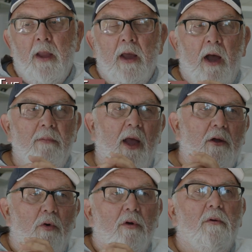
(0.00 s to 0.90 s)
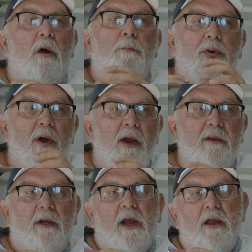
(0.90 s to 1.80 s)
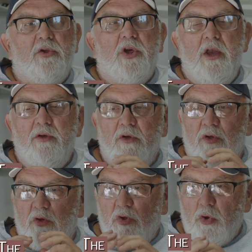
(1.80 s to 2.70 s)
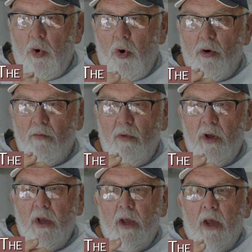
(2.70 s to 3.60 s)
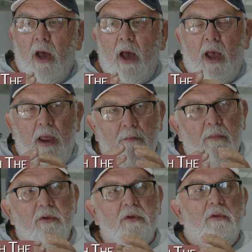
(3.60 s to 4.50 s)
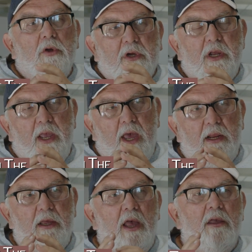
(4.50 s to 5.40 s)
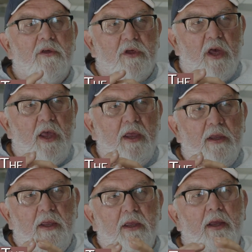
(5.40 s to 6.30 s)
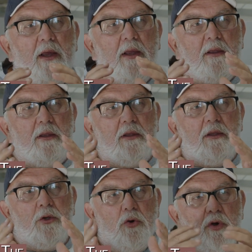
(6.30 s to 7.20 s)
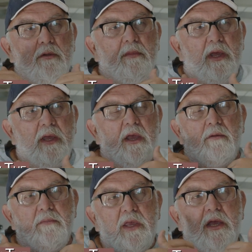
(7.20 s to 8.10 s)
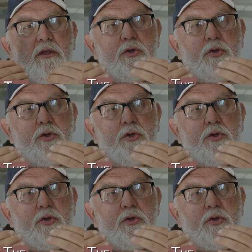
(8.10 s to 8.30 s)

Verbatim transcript: I'm not going around praying that God changes the storm. I'm looking at it and saying, you and me and me and